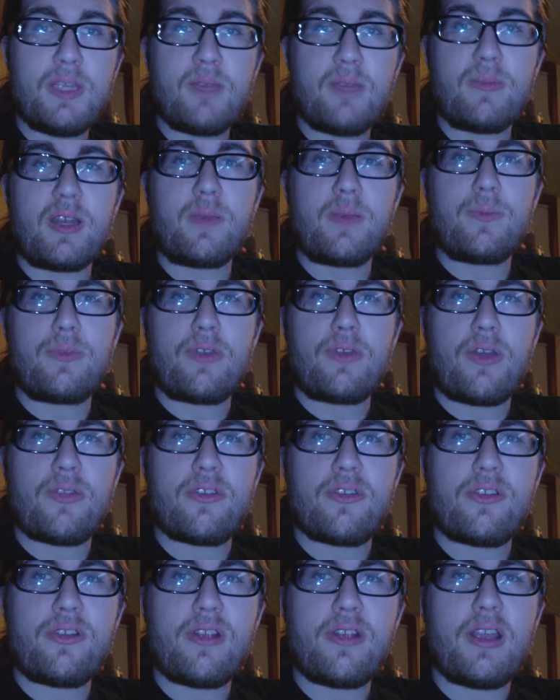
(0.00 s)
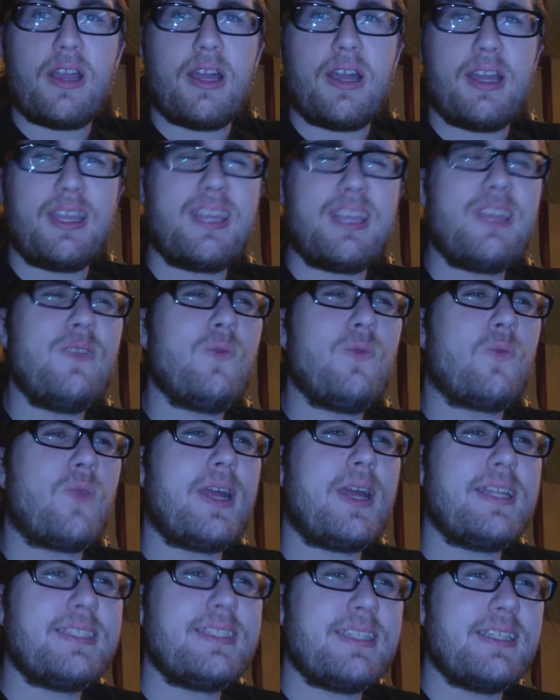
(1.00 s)
me and my brother, he
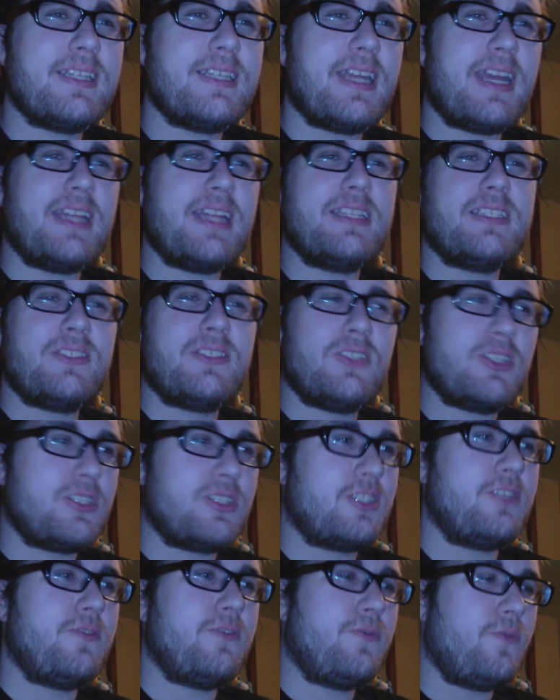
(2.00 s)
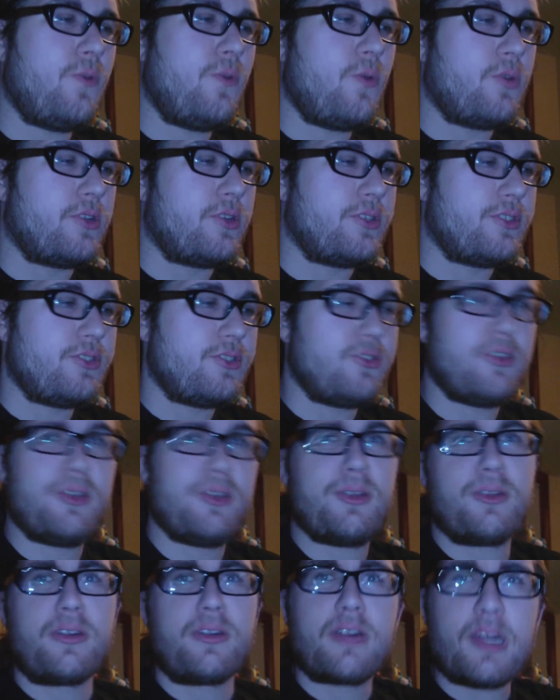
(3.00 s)
rented N64s,
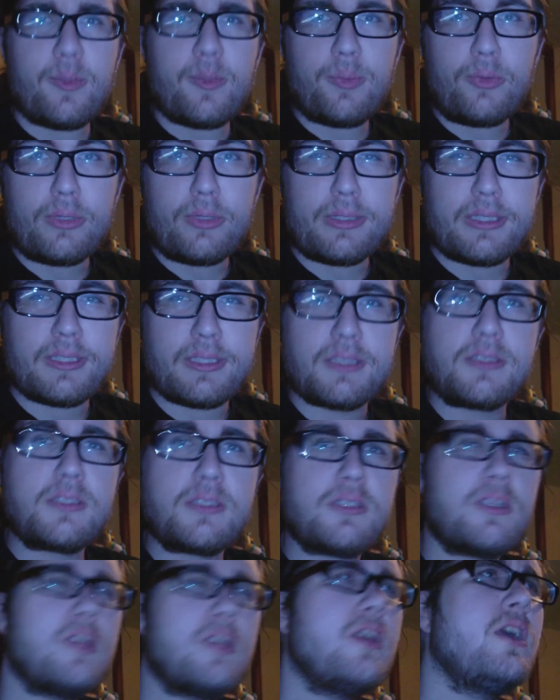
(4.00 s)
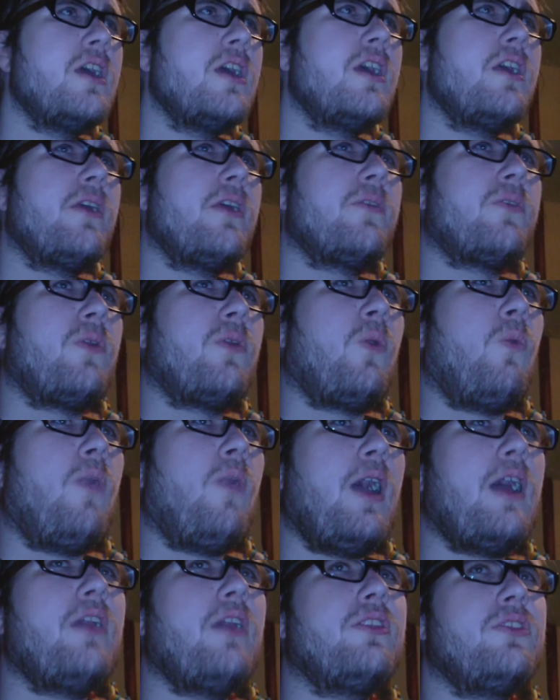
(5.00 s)
a couple at least, for a
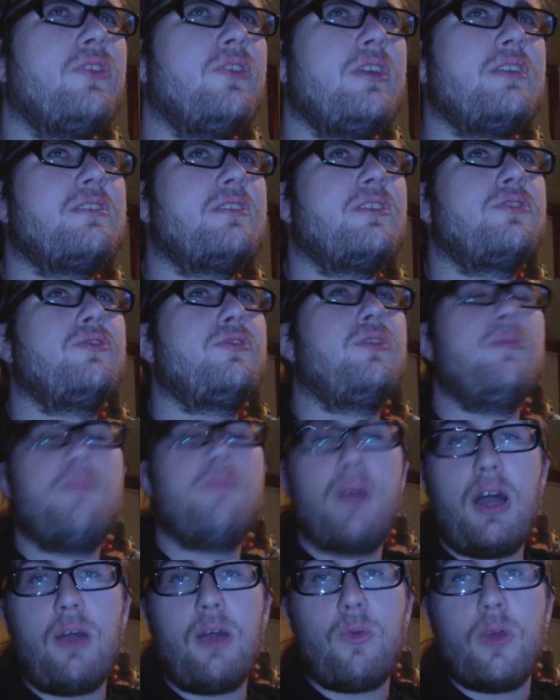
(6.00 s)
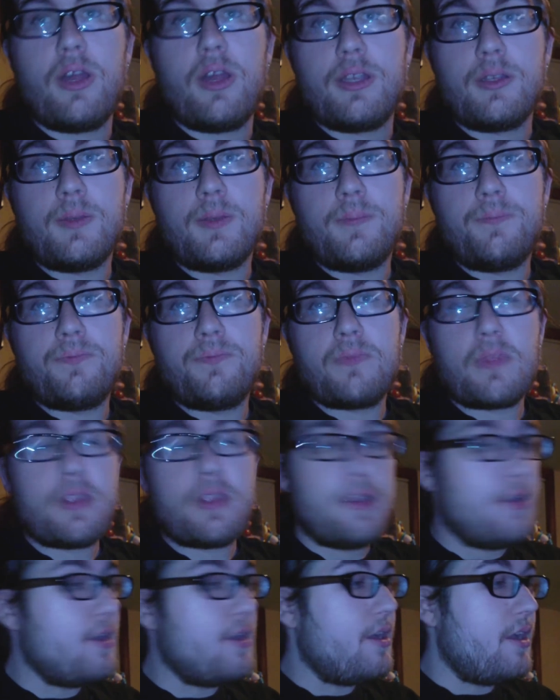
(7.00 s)
while until he essentially bought one.
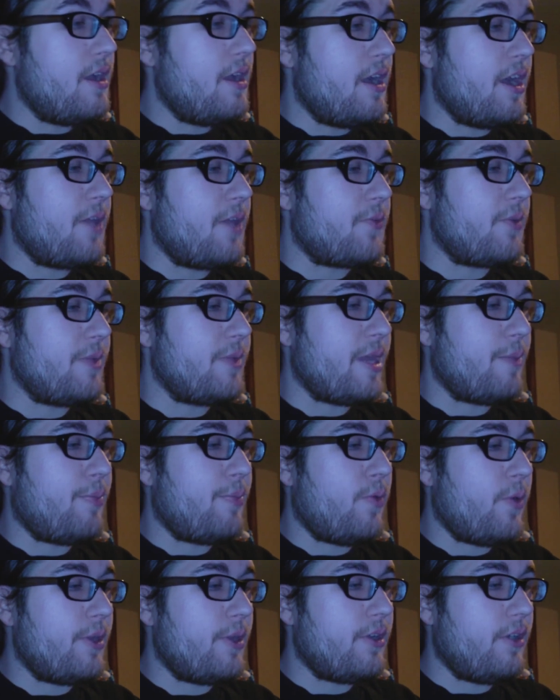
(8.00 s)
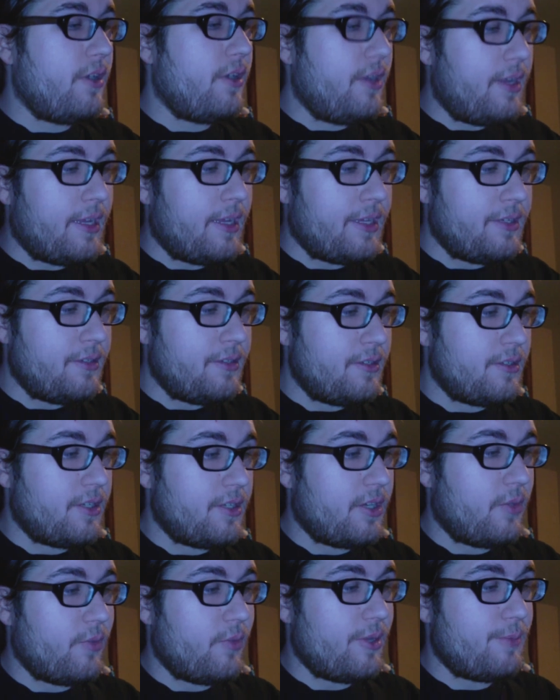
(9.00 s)
From that point on,
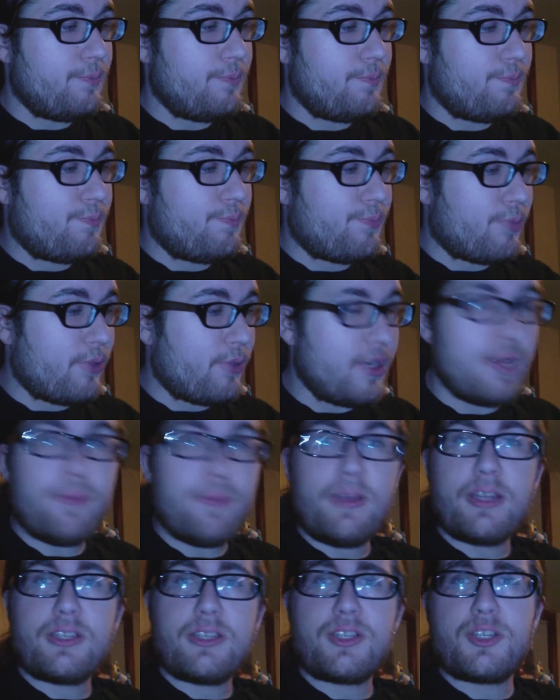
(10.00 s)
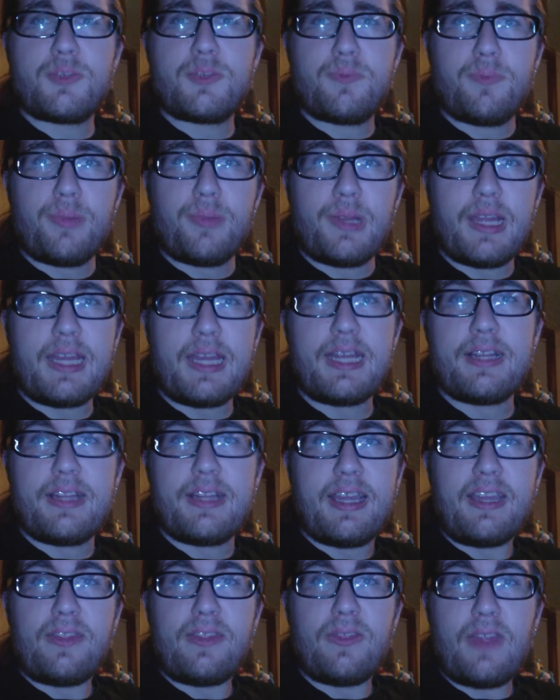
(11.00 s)
we pretty much played it
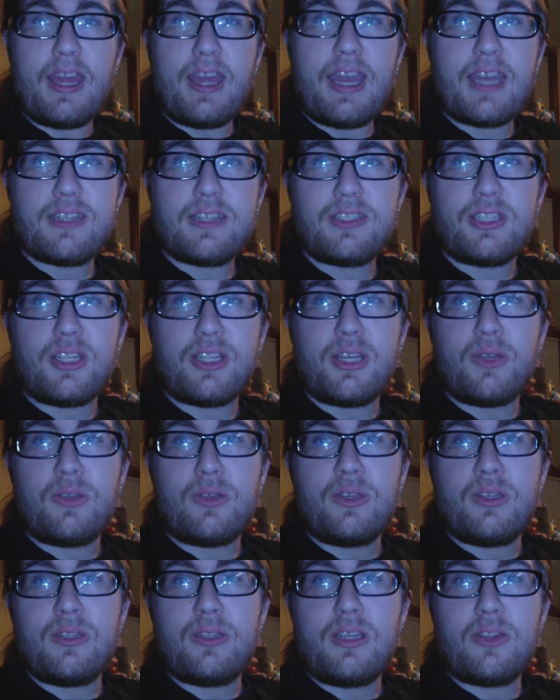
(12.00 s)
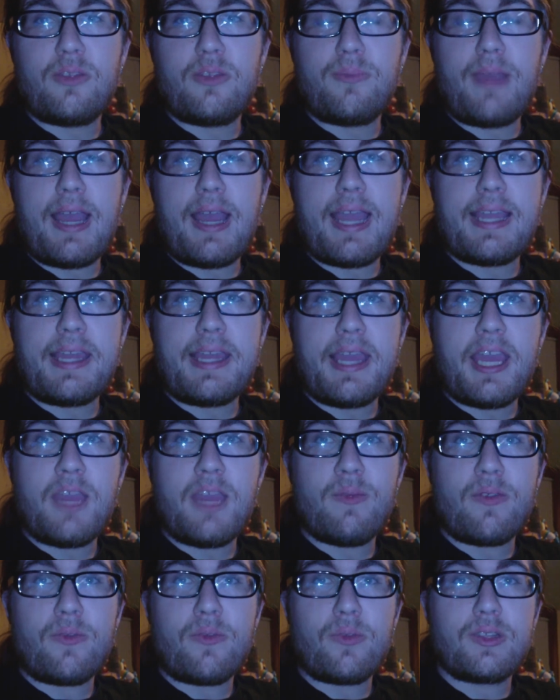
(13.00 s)
like that. He'd either buy a
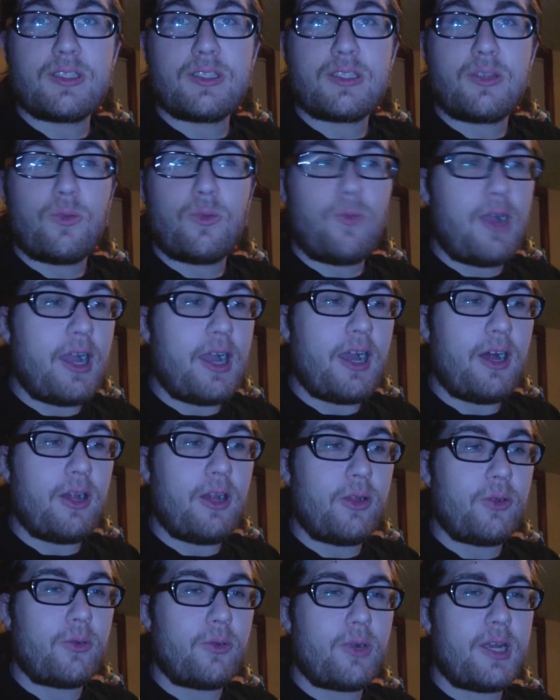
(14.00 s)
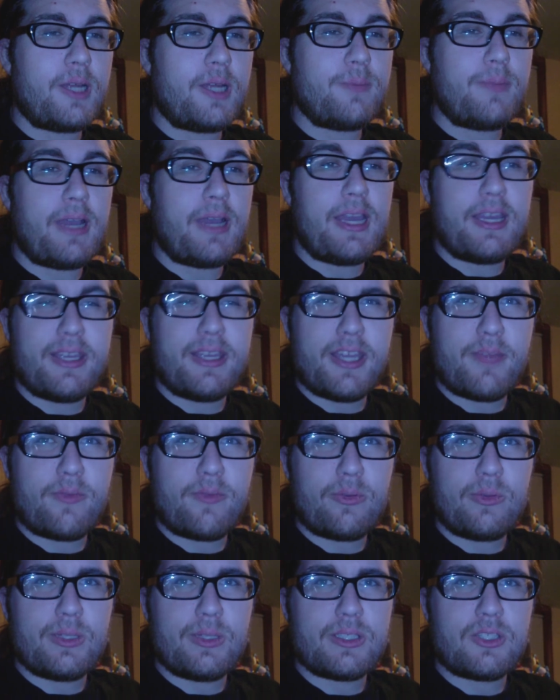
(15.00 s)
game every once in a while, or I'd buy a game
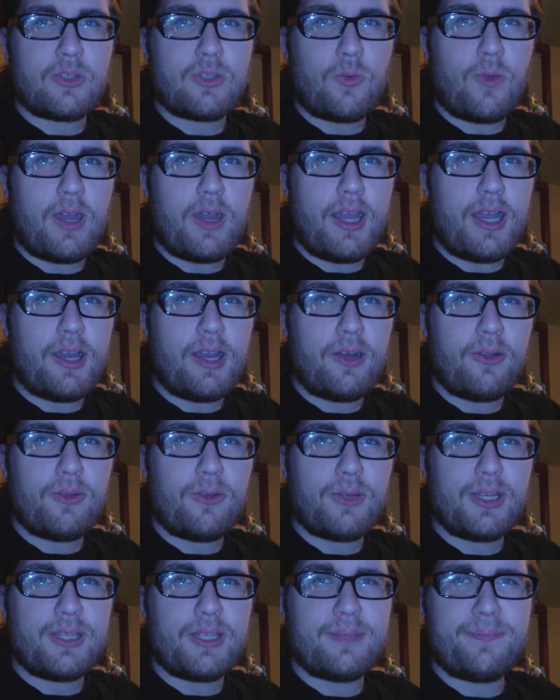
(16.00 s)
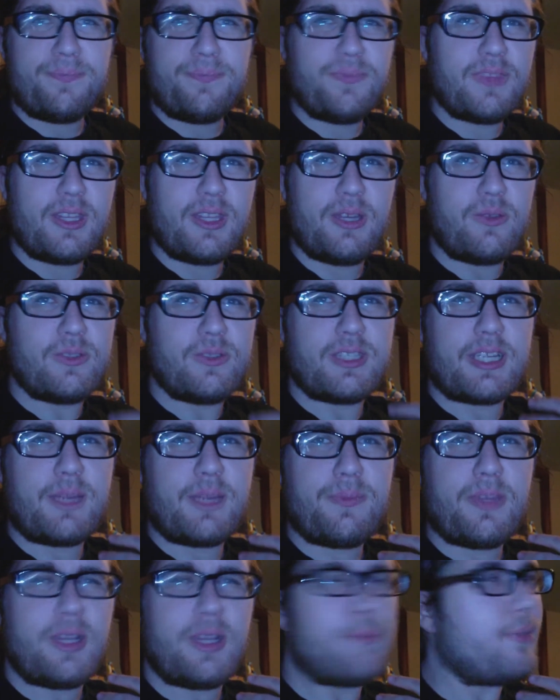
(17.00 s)
every once in a while, and, it was like,
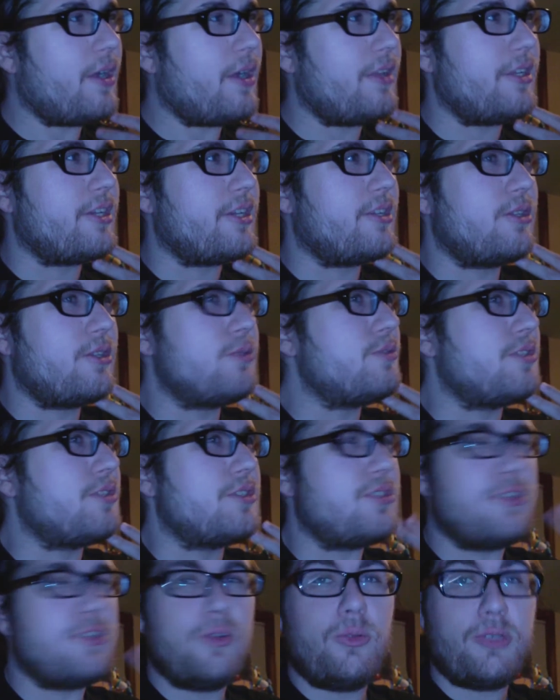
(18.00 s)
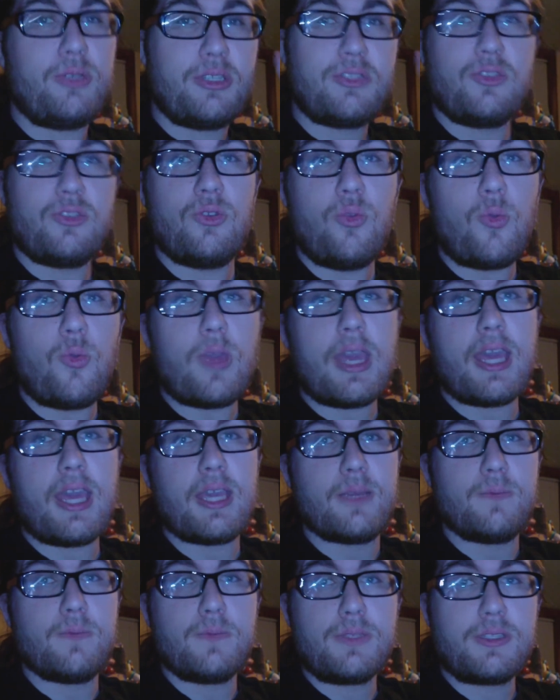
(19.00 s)
I think I bought like close to only 2
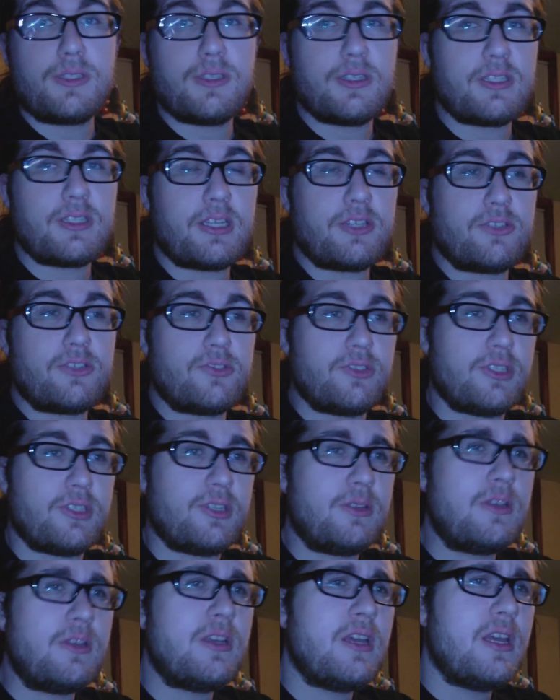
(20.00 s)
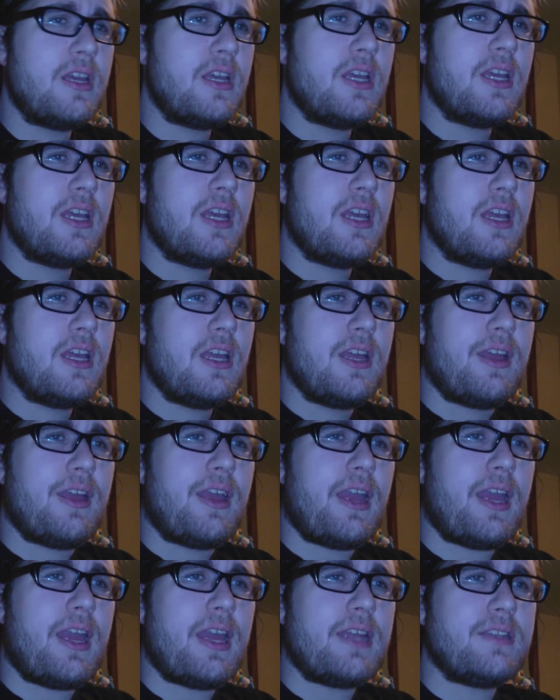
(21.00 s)
games, essentially.
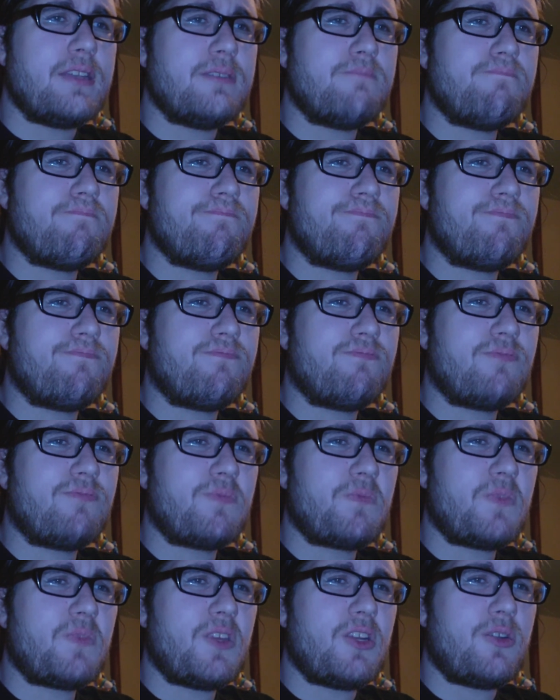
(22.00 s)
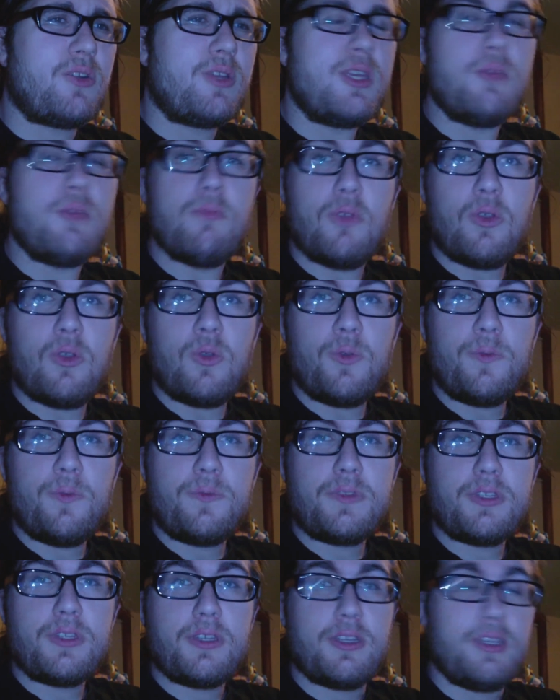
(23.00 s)
And, he
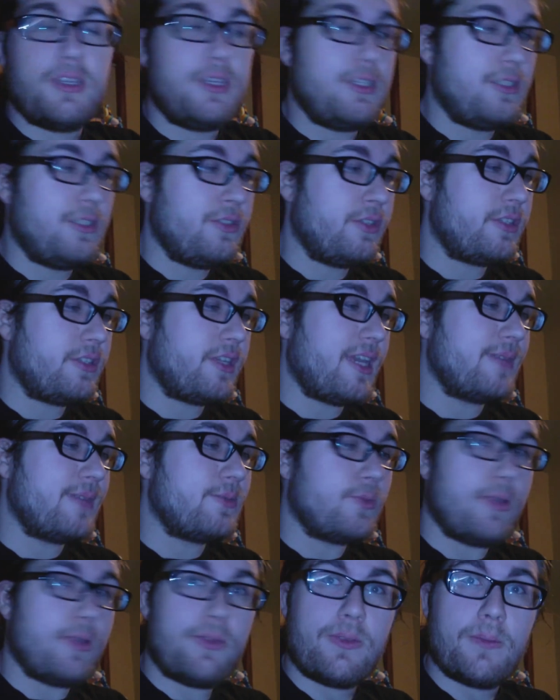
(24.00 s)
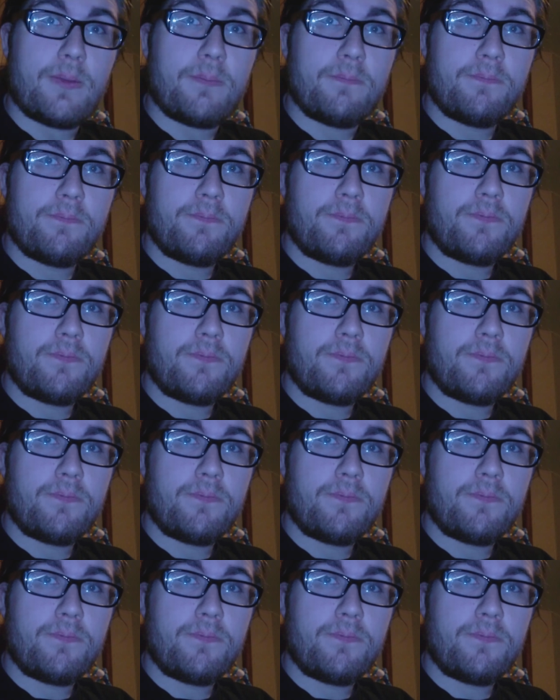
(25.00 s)
moved, he took the games with him,